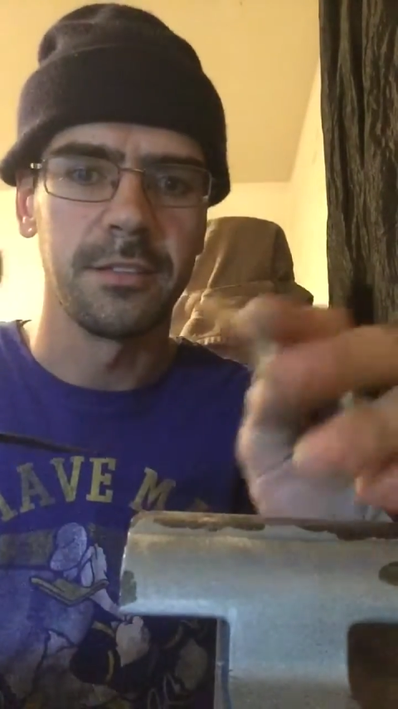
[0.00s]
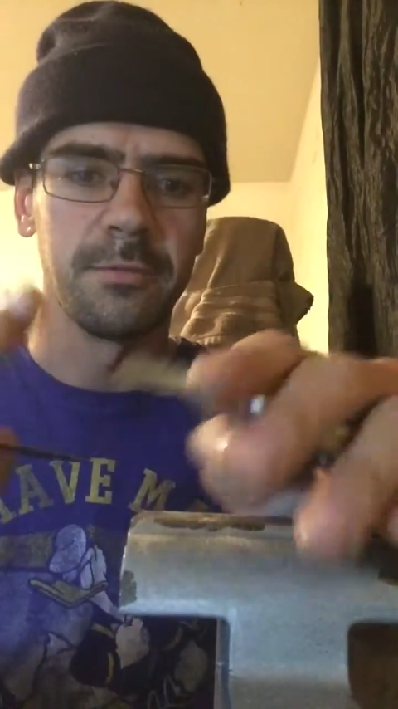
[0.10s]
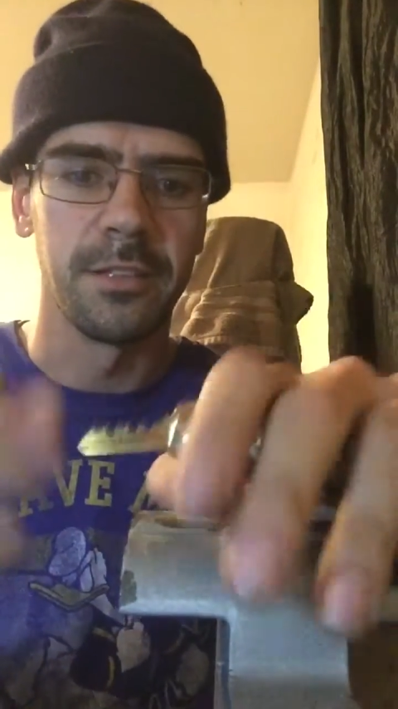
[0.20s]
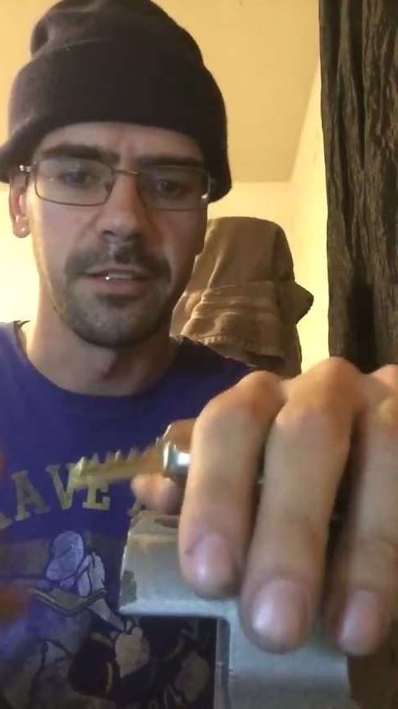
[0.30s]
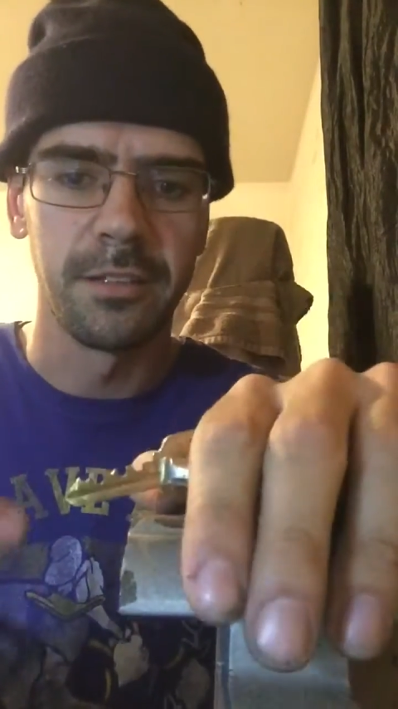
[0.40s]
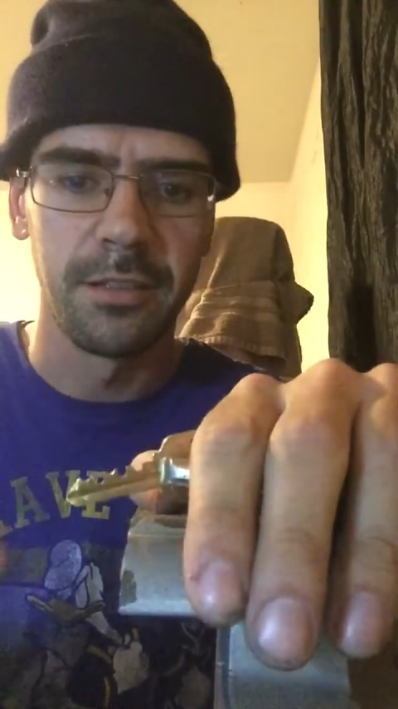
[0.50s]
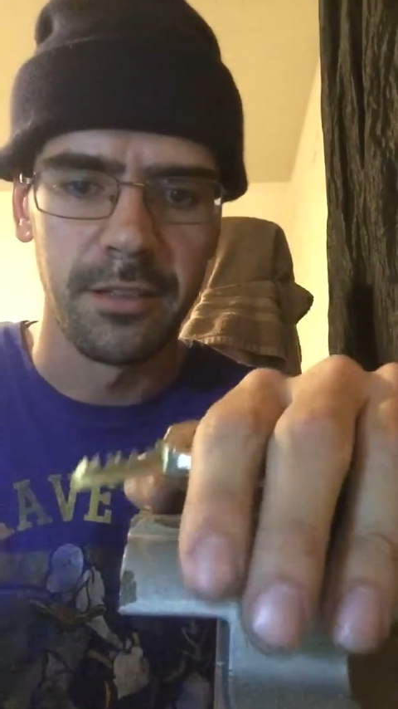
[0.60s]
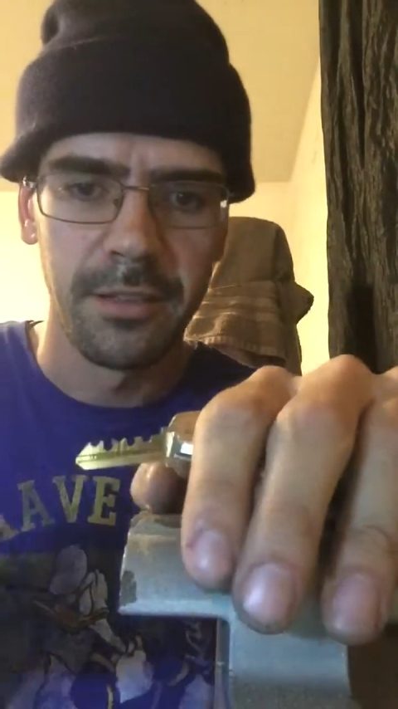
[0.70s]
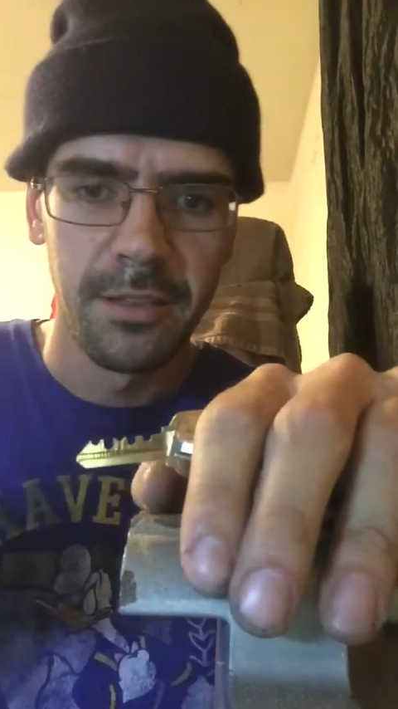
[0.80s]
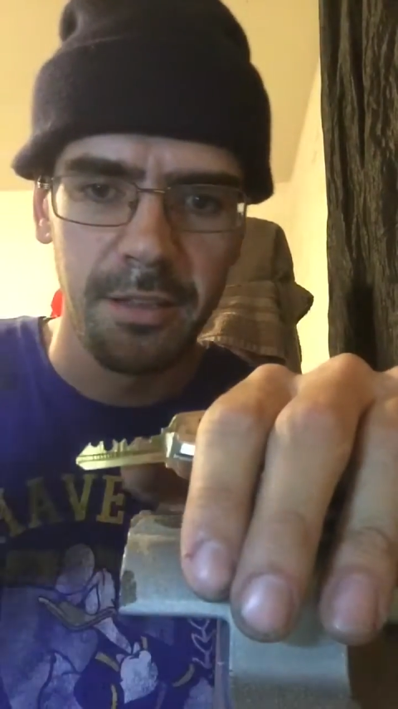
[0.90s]
way,
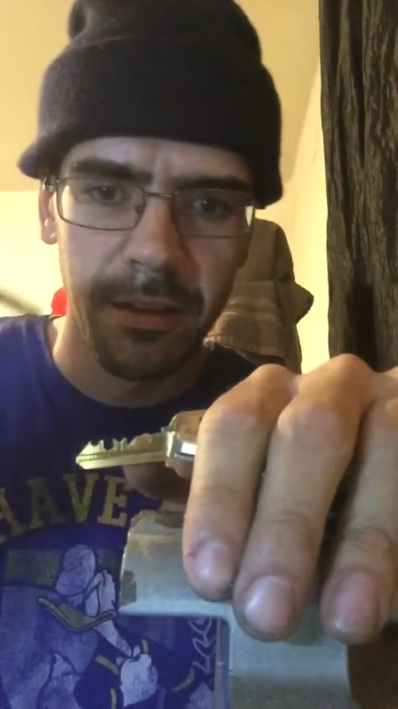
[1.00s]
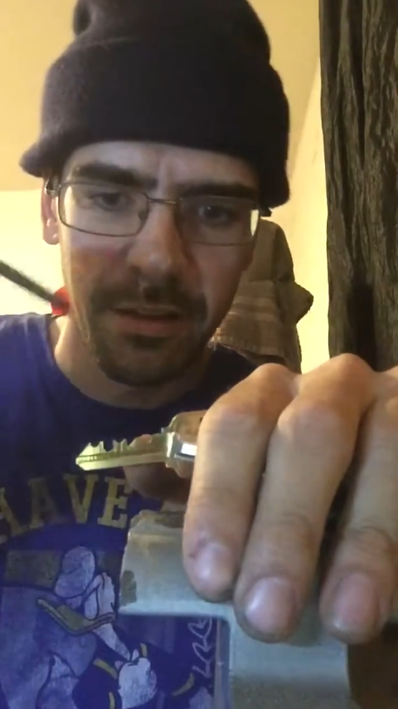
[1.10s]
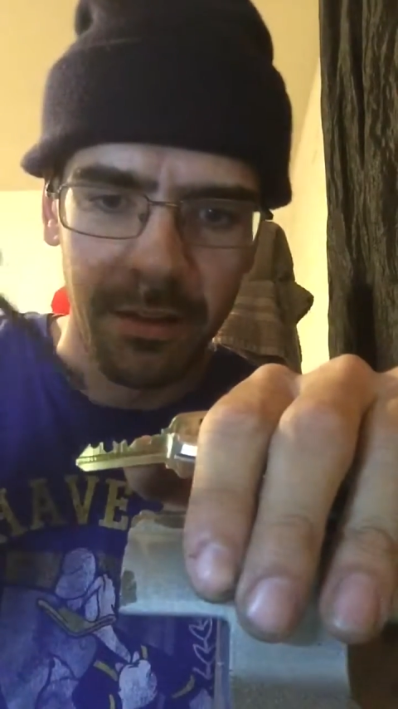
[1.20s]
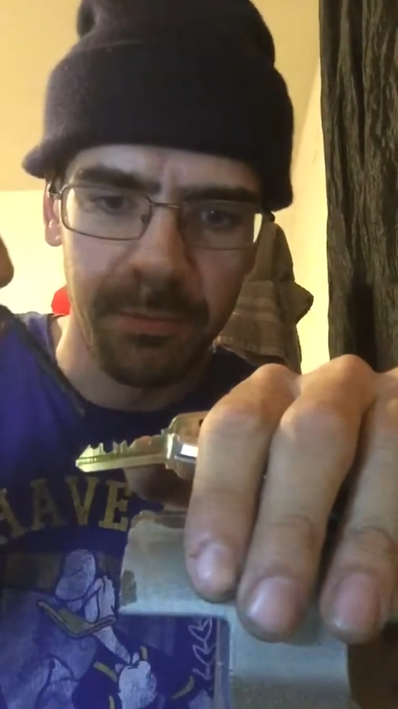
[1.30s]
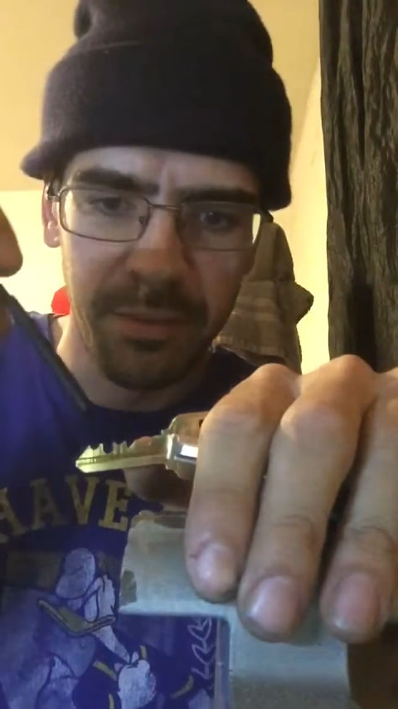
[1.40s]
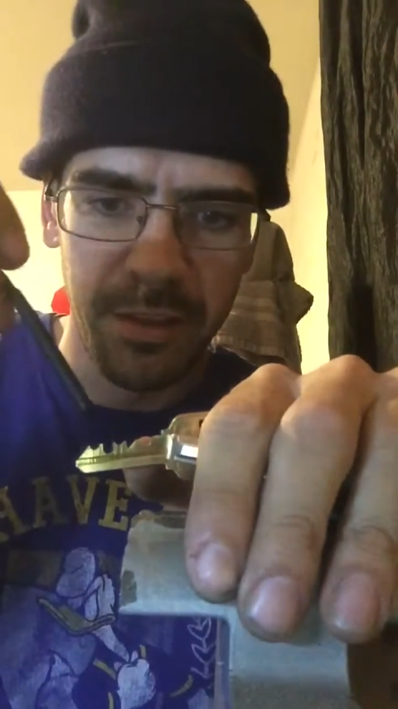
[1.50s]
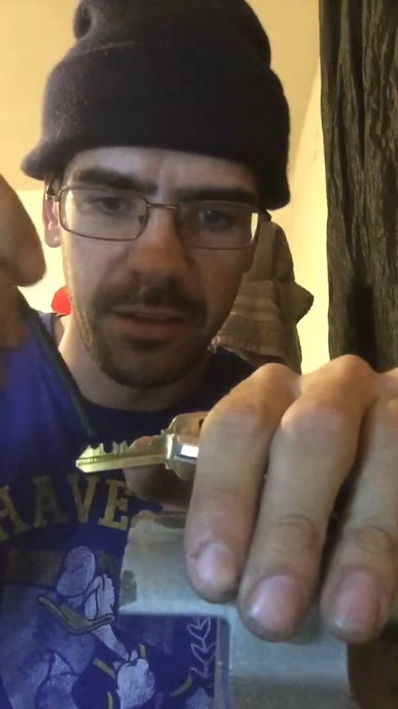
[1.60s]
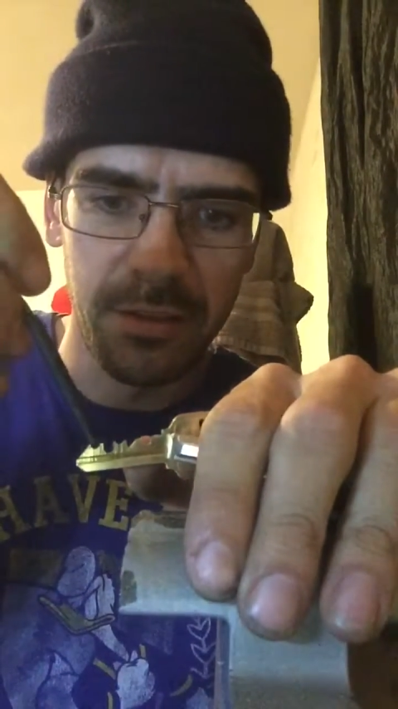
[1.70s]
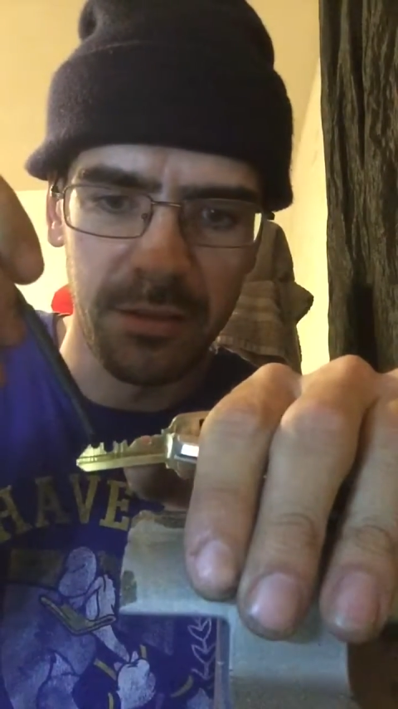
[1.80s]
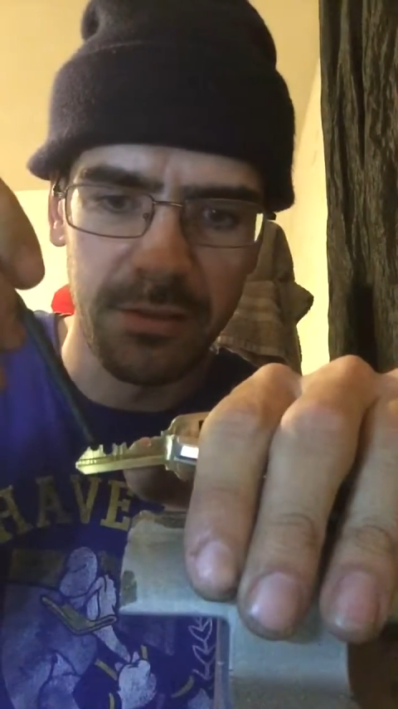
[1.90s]
a pin
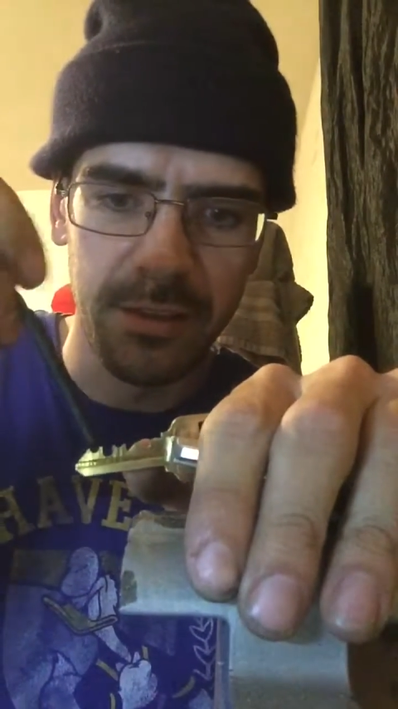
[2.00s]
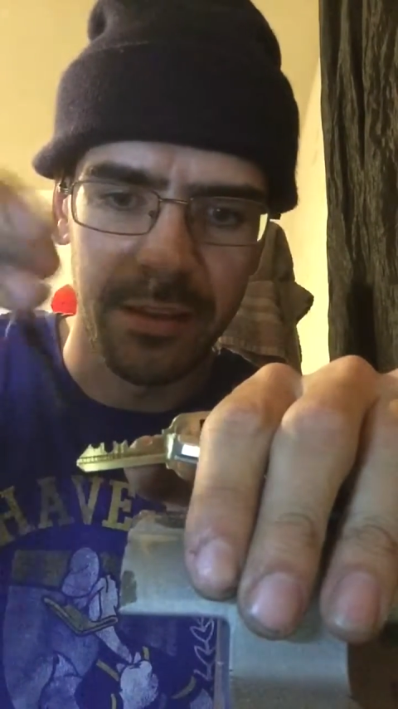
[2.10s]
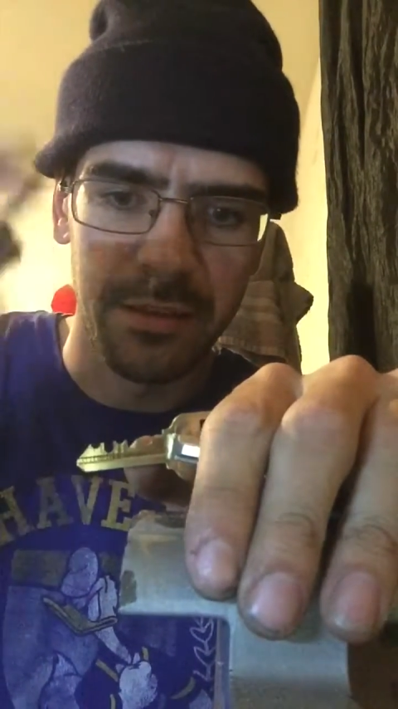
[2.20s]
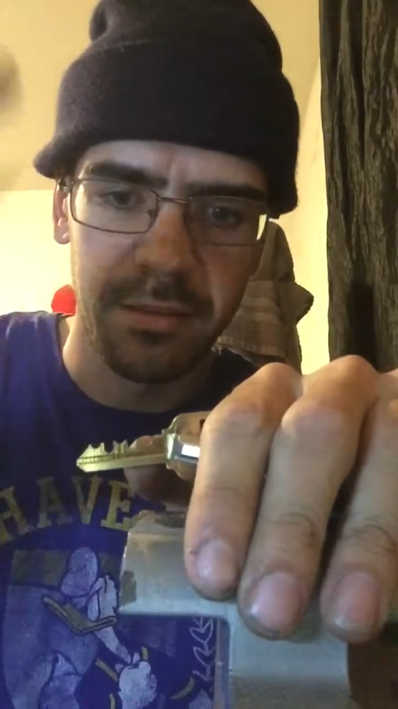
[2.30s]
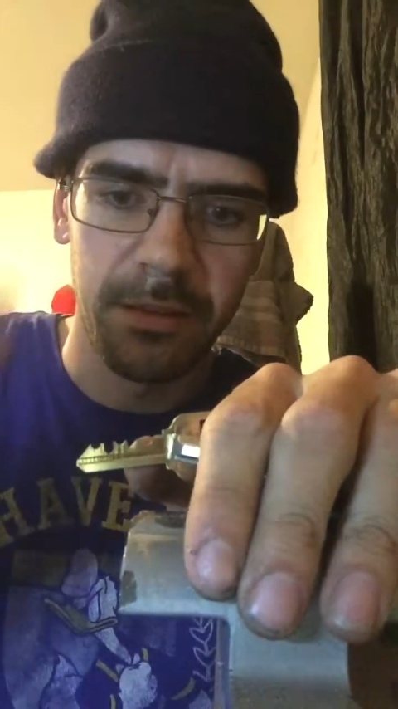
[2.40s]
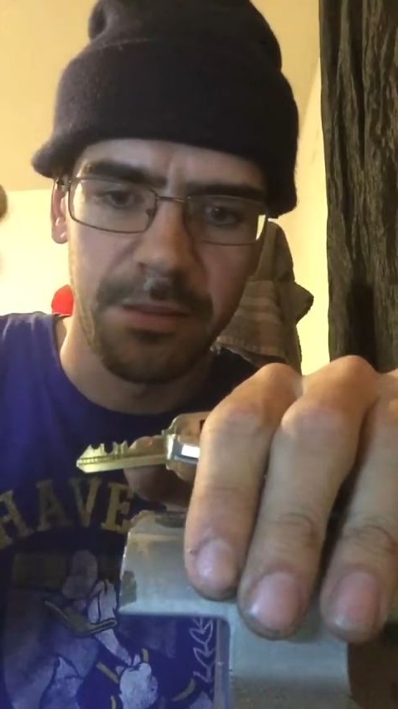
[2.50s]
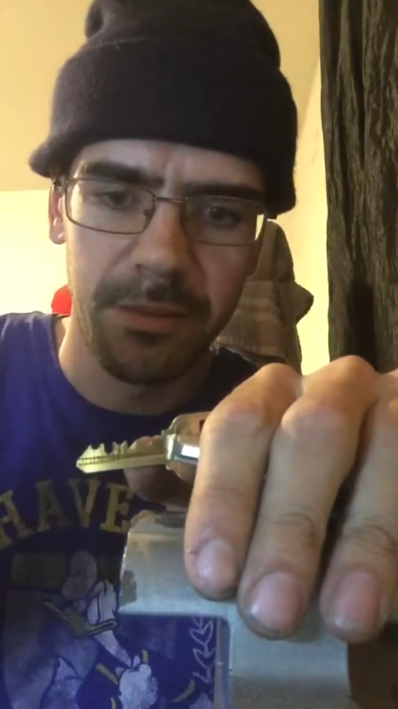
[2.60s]
goes in